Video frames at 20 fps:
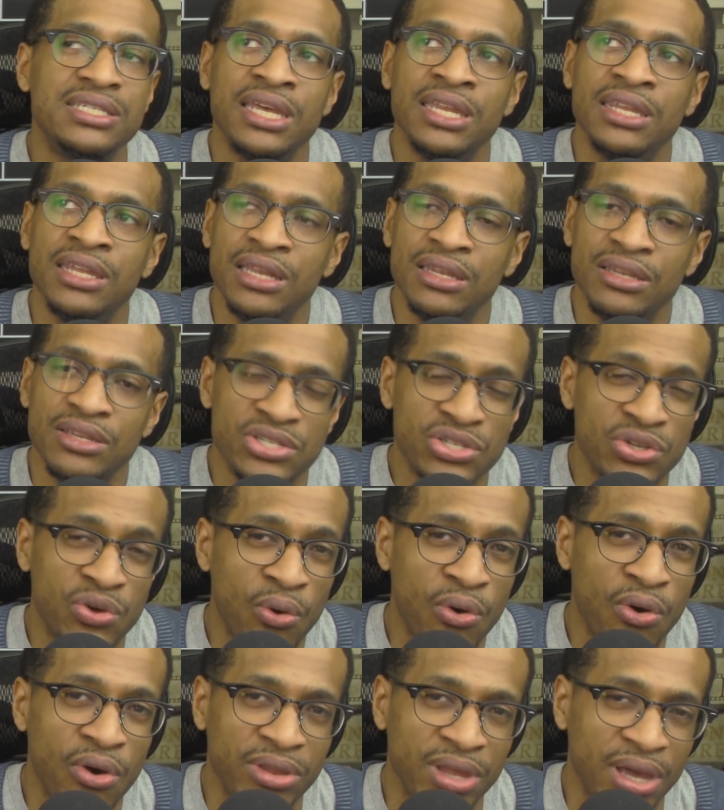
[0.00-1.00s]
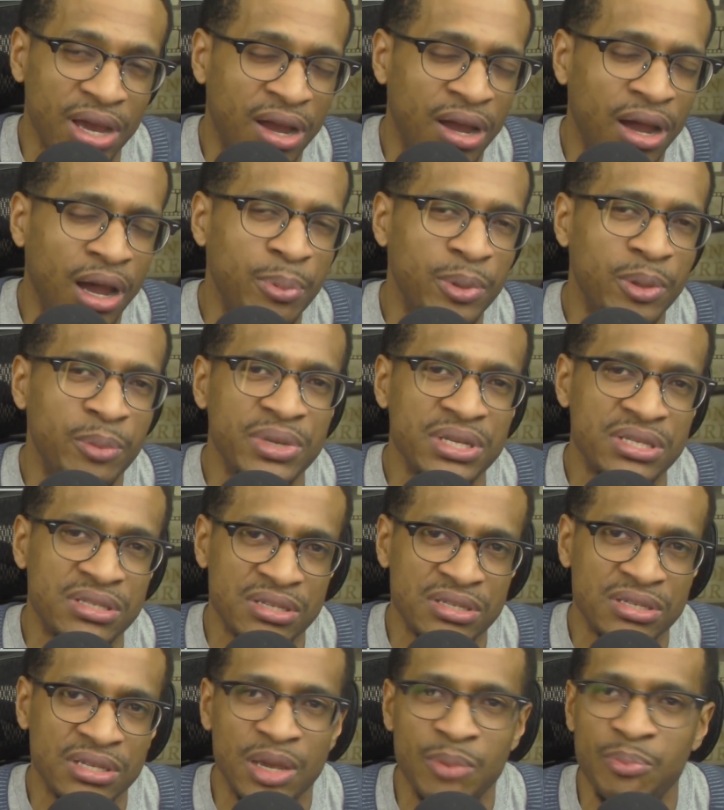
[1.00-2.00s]
And then the score that complements
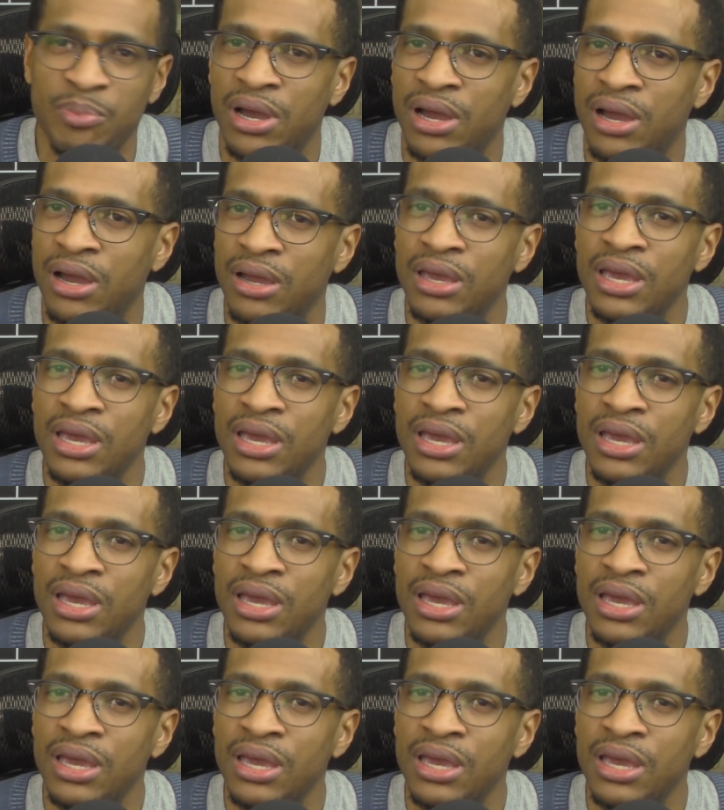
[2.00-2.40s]
the scene by